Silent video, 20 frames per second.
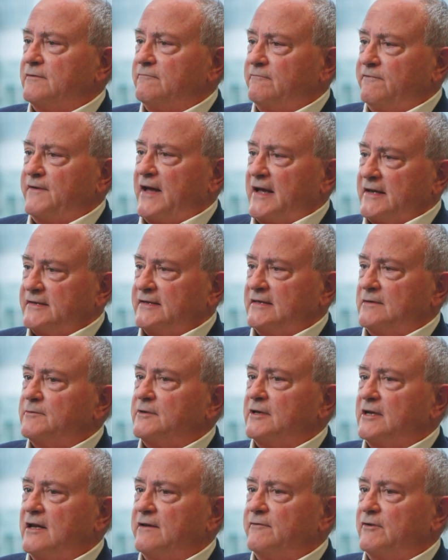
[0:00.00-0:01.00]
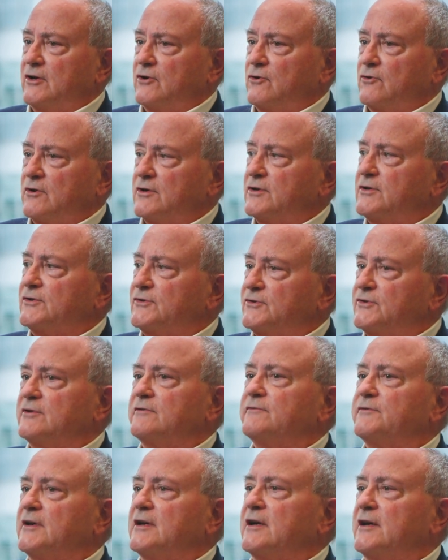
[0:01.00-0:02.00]
facsimile of it in order to
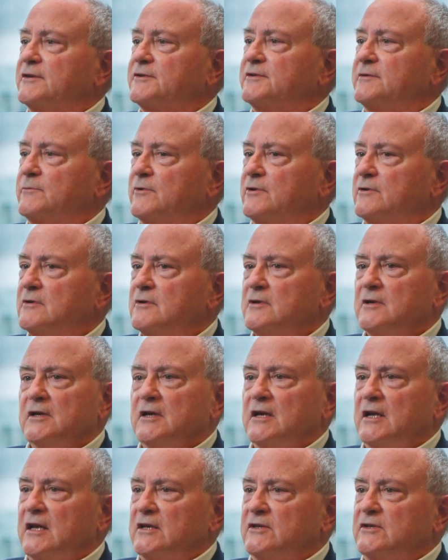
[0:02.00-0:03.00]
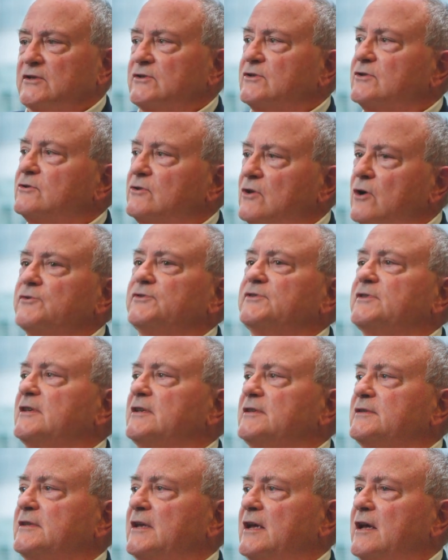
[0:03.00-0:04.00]
serve the customer, it just slows
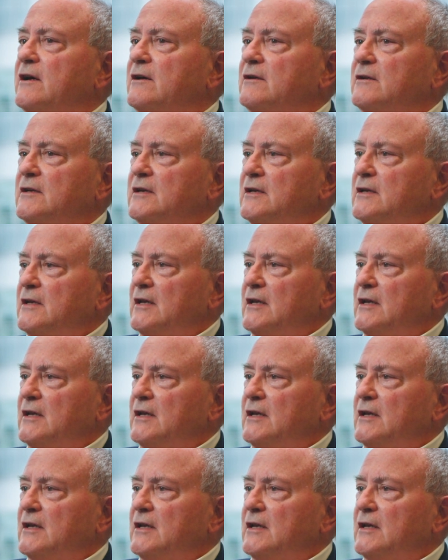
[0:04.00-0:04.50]
things down.